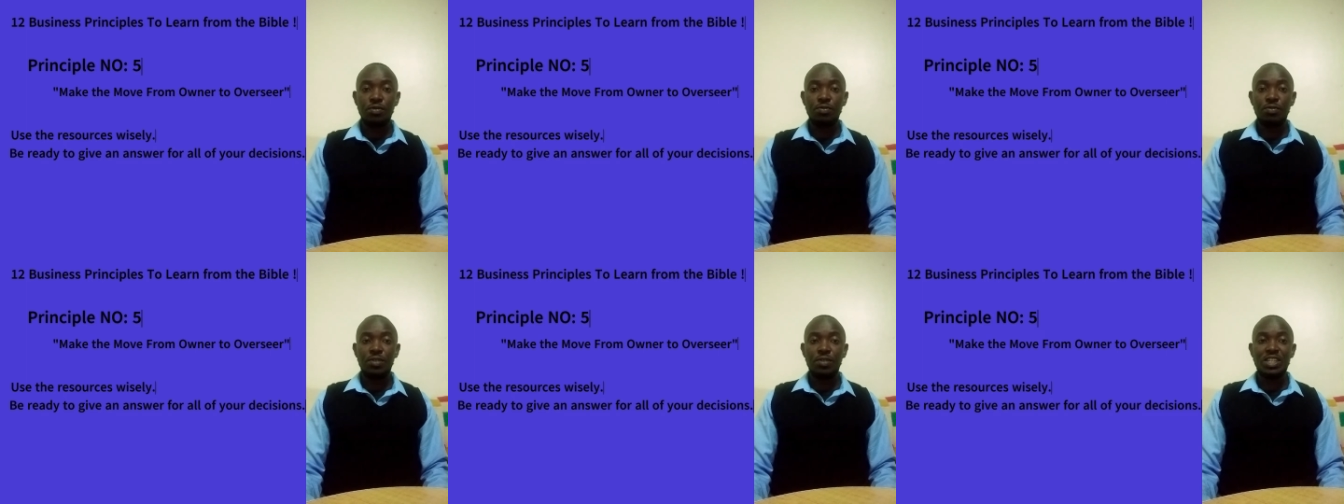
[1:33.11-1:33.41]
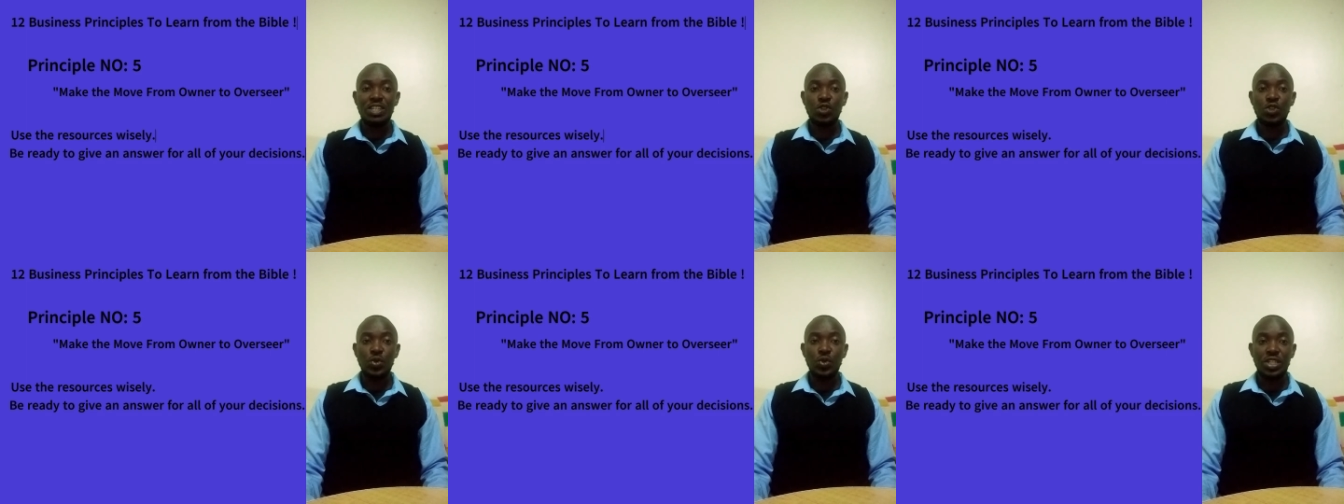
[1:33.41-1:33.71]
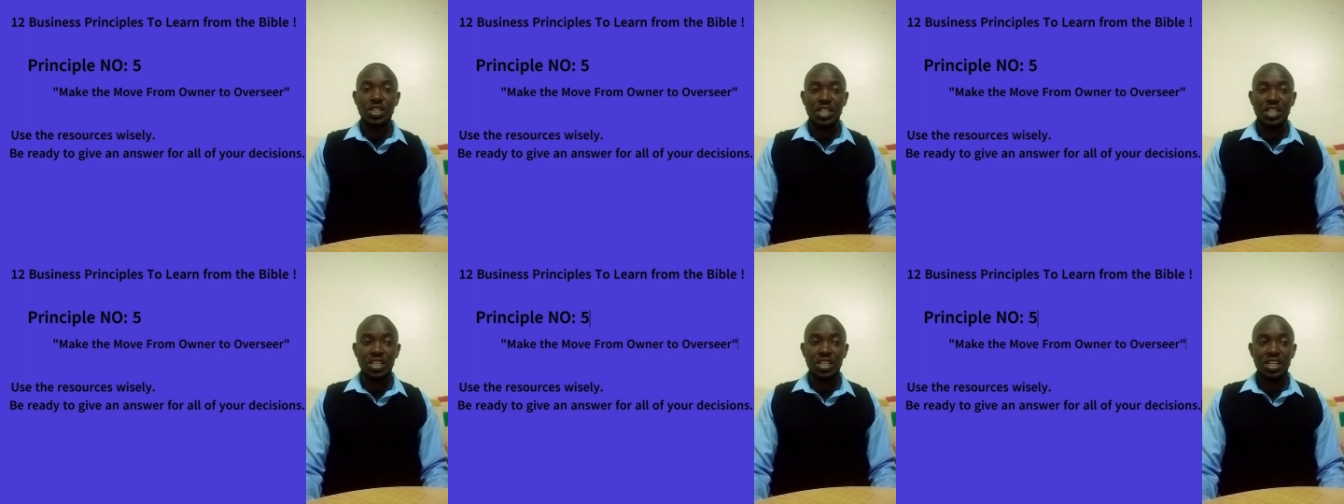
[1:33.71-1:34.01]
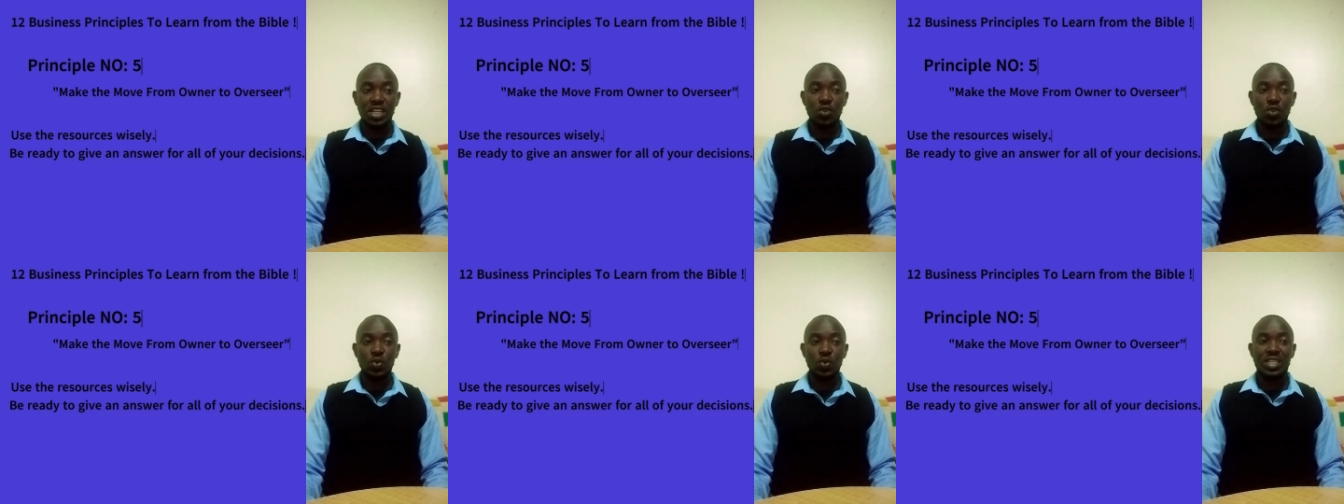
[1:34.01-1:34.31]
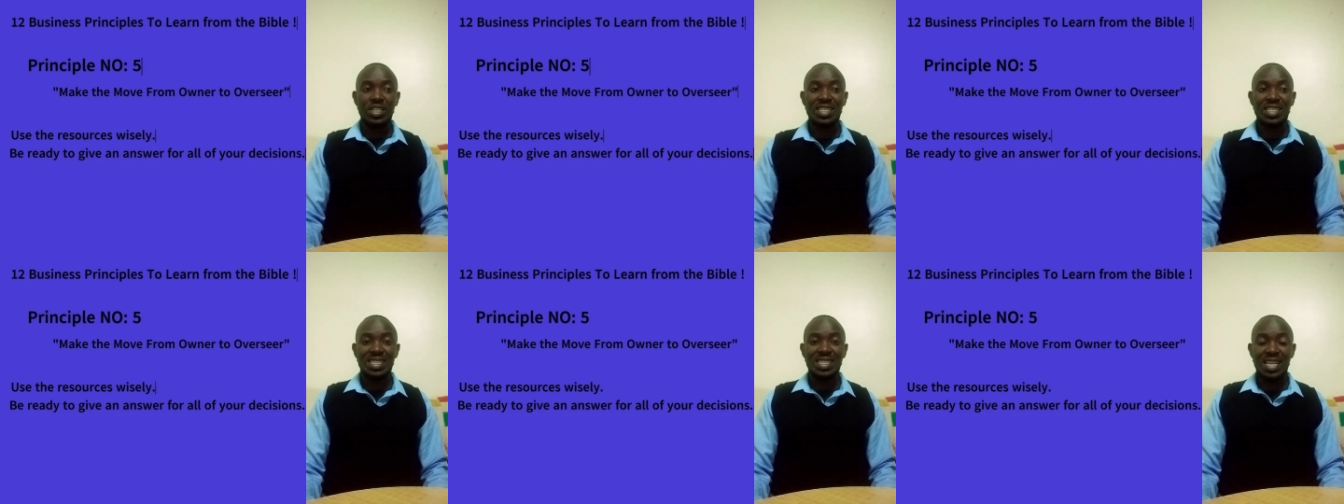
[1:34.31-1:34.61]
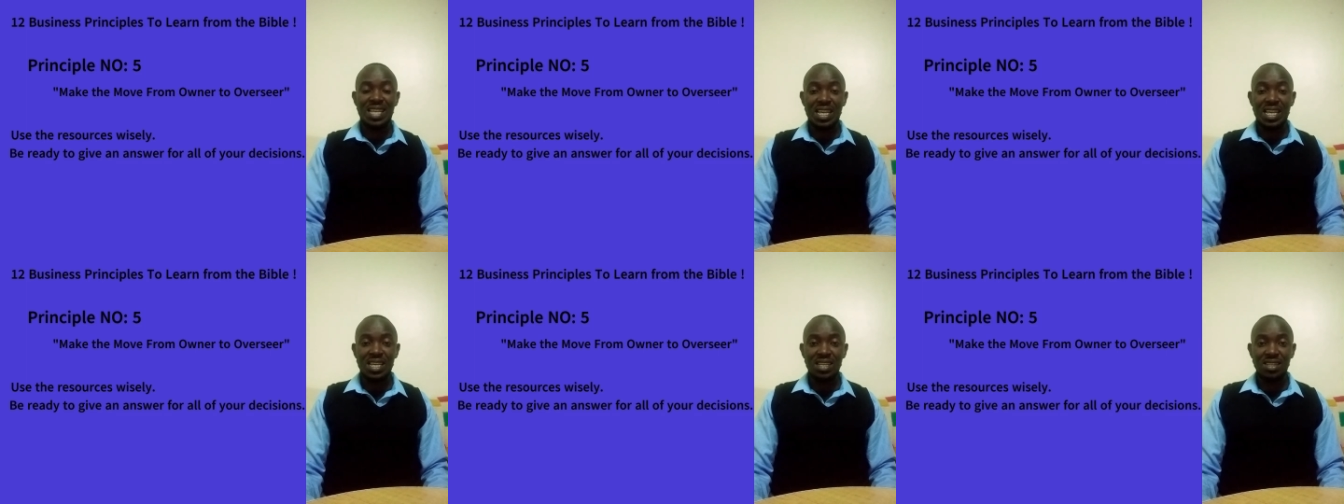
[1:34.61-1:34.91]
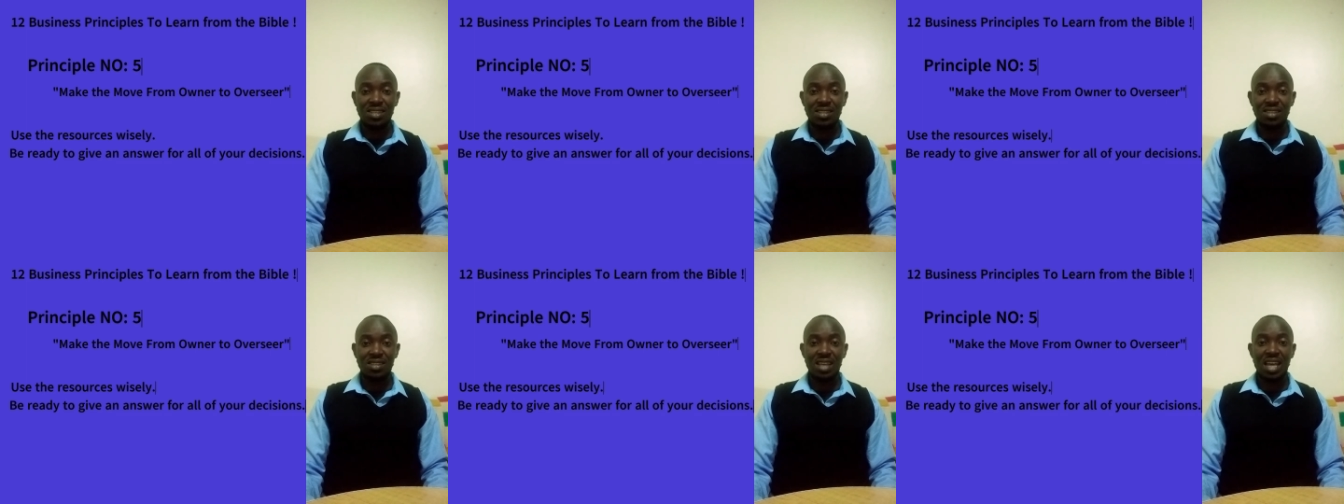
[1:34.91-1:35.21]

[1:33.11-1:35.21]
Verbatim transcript: verse twenty-three which says,